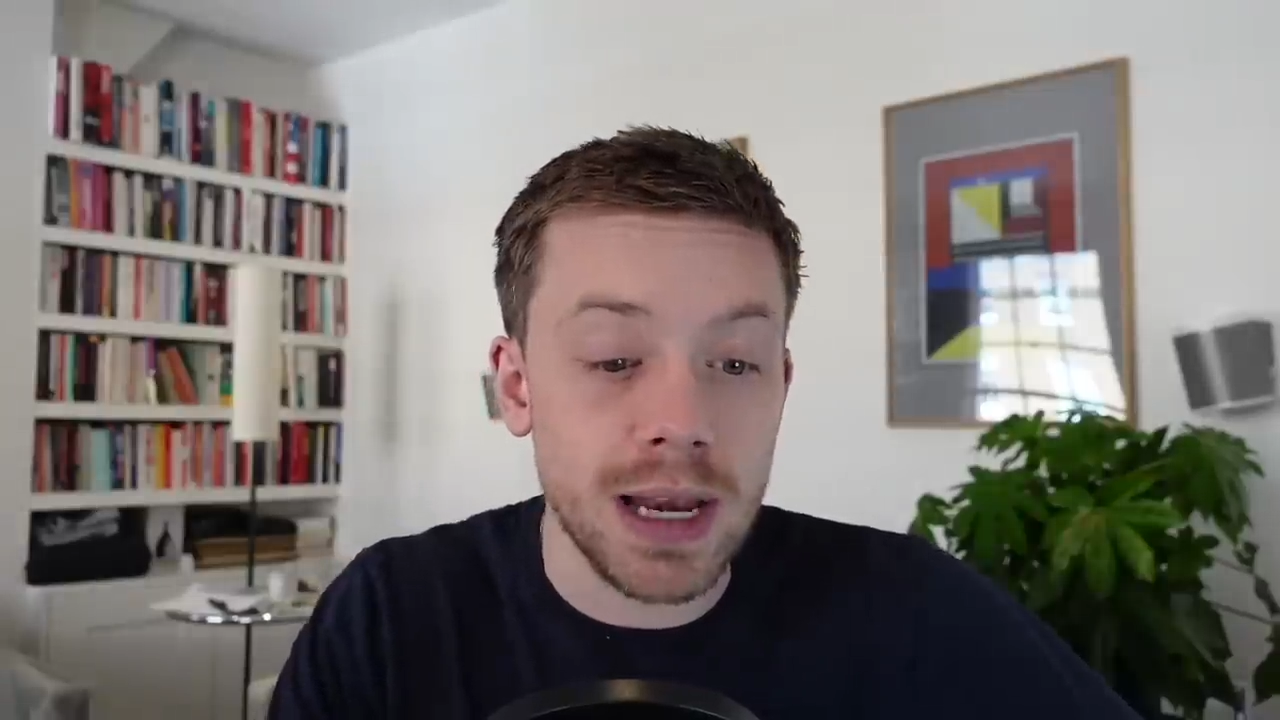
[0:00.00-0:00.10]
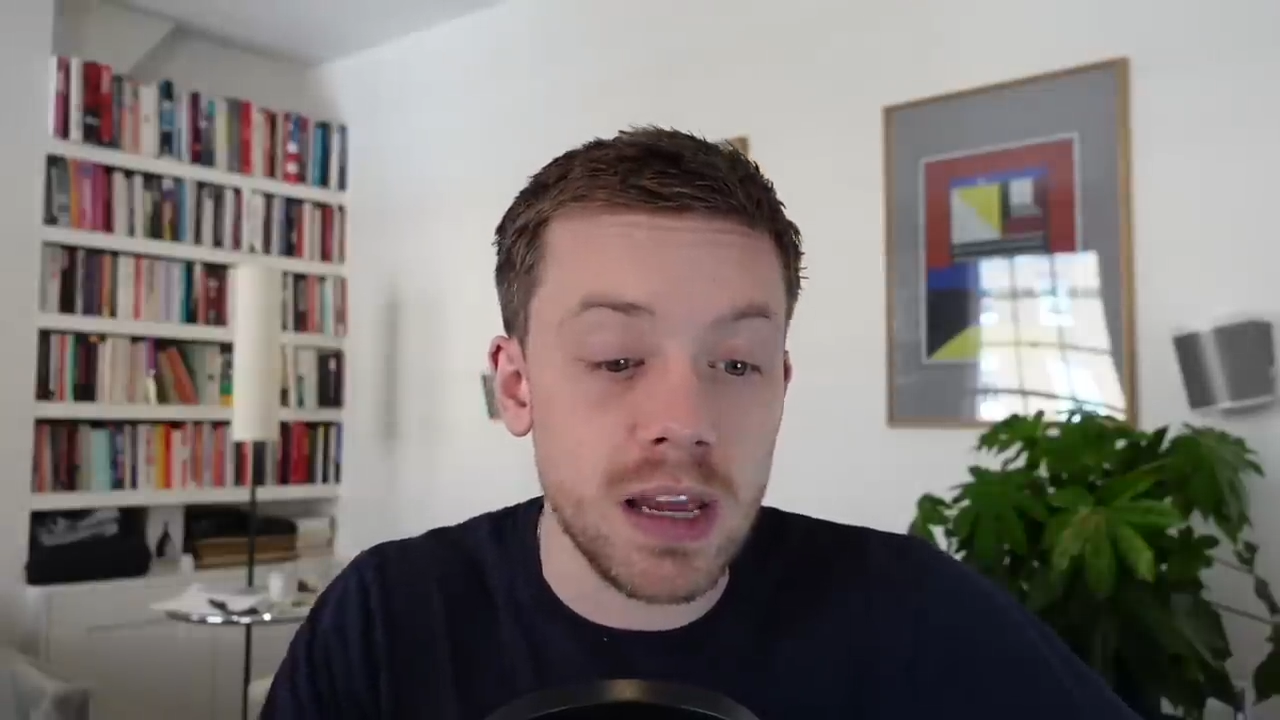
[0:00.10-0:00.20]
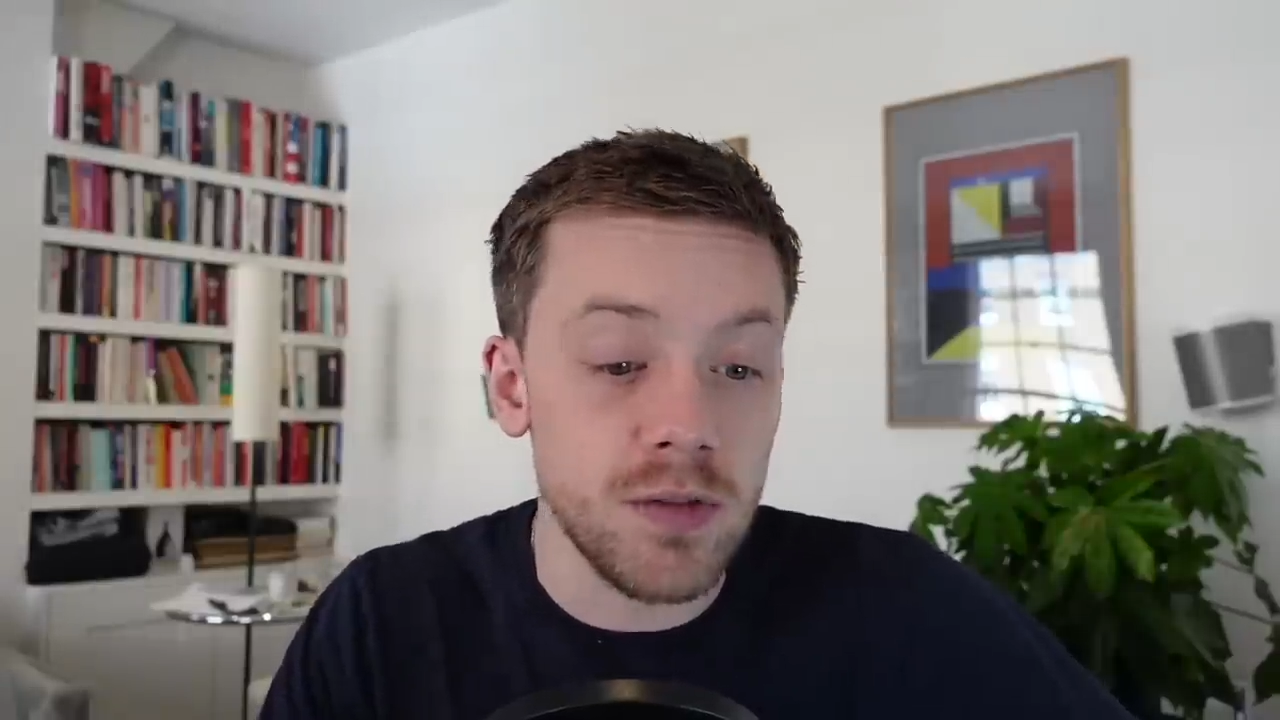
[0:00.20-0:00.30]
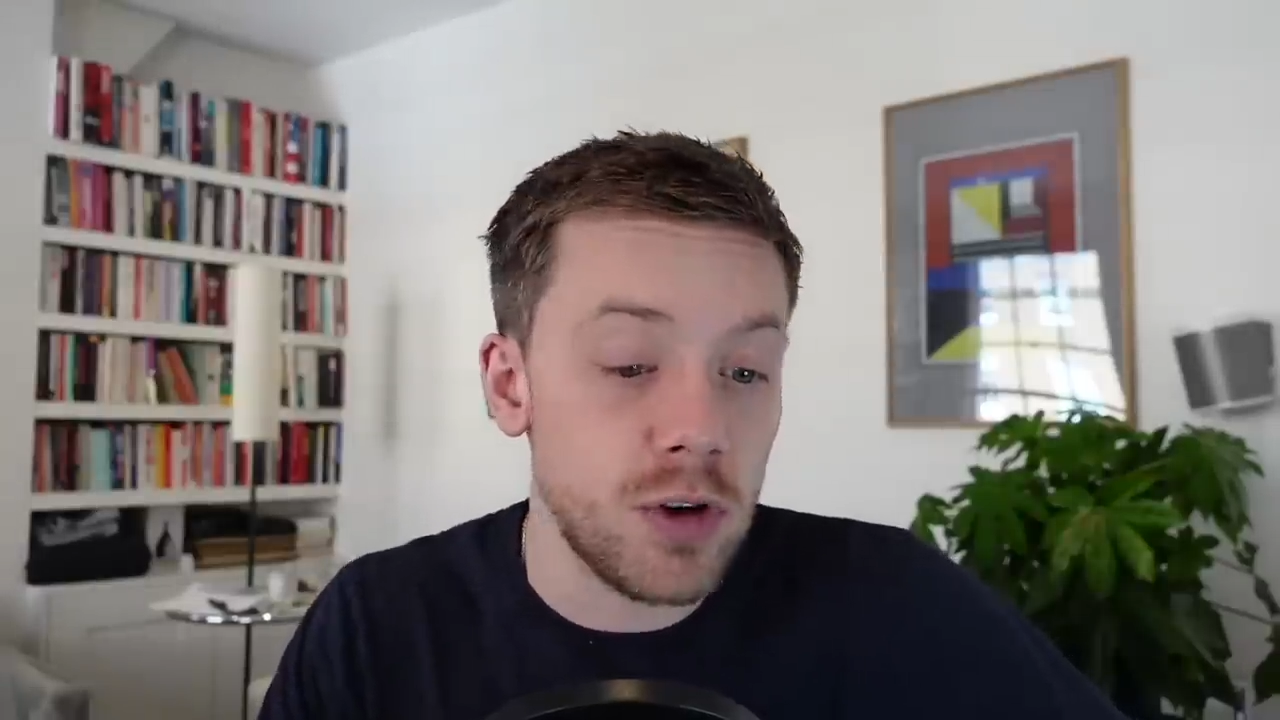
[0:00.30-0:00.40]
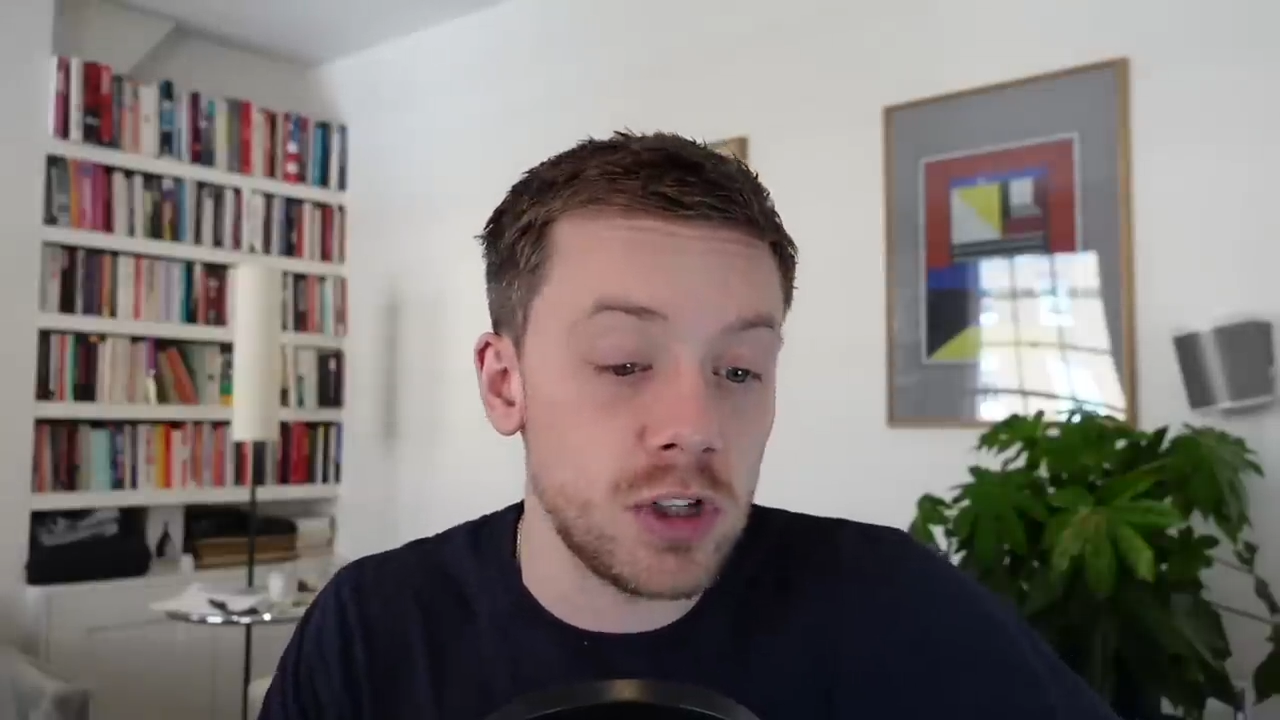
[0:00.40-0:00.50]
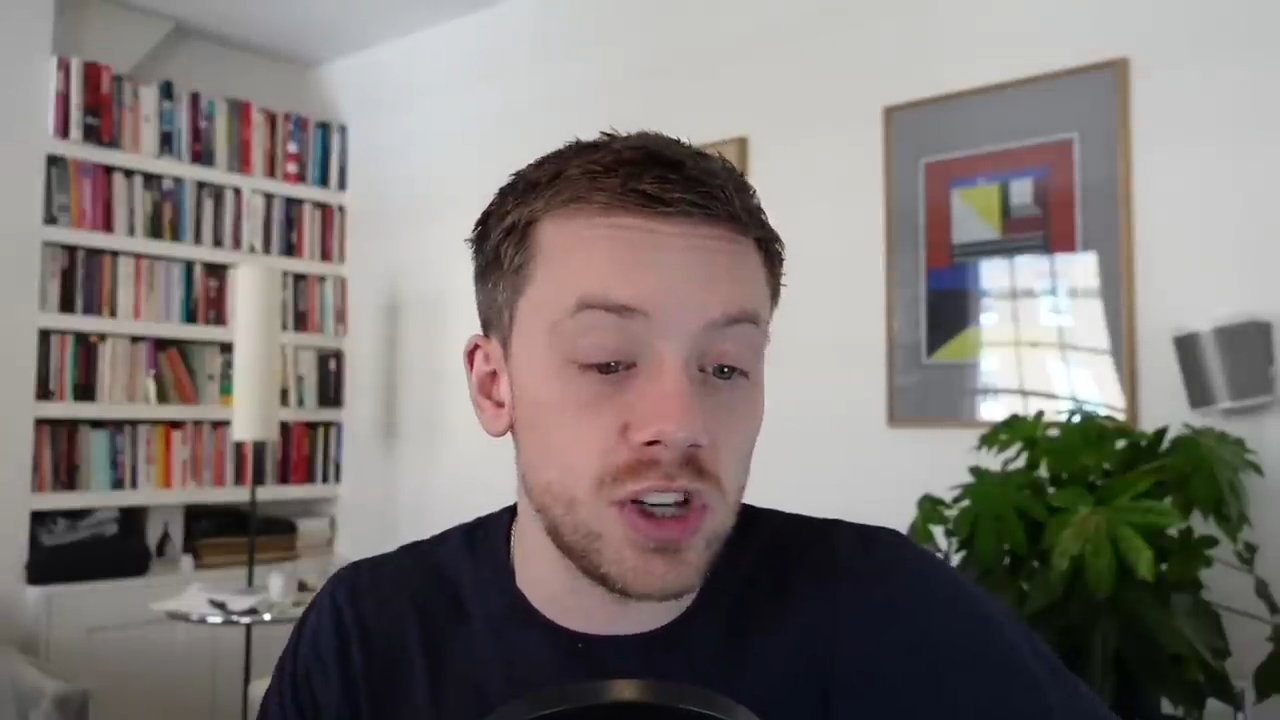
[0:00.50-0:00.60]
conversion